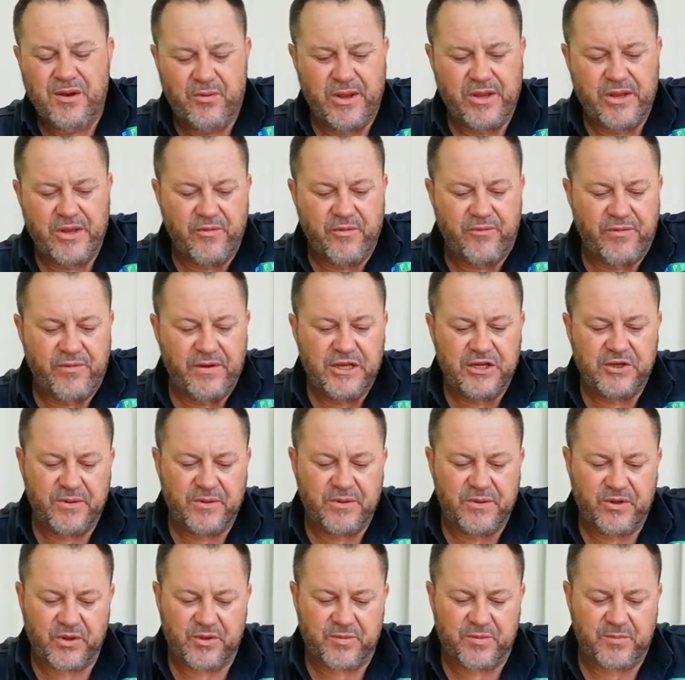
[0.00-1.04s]
when you finish
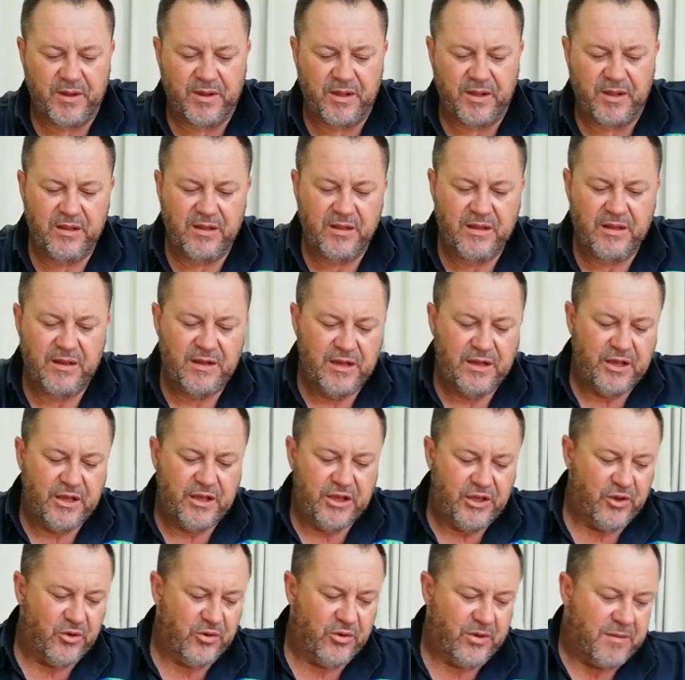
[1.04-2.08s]
with your spill.
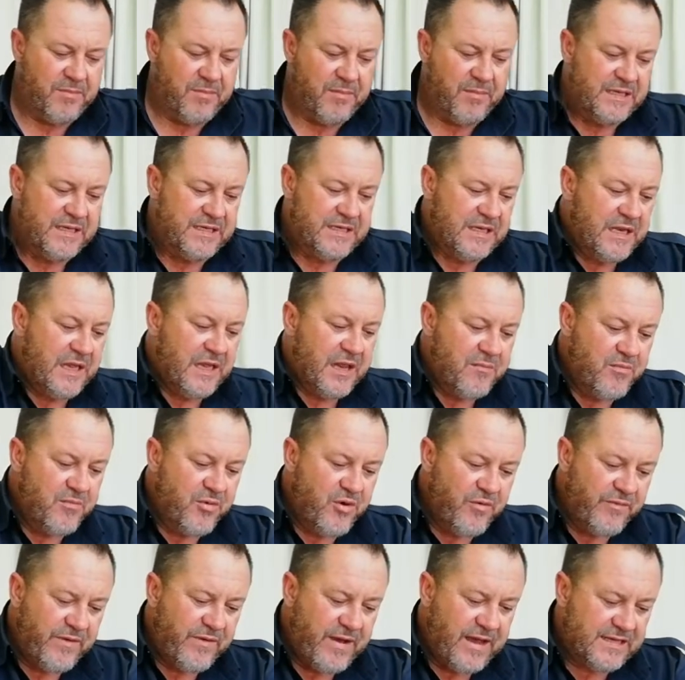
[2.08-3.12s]
You can basically
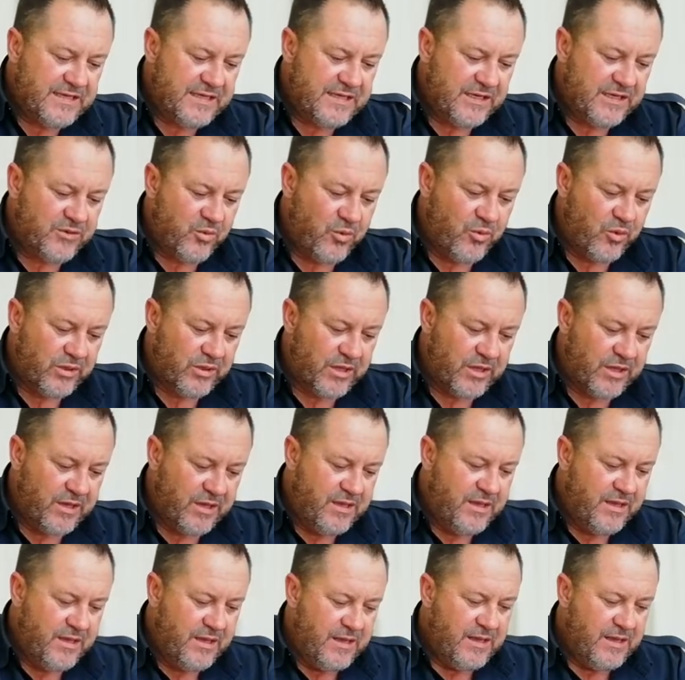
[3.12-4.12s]
remove excess water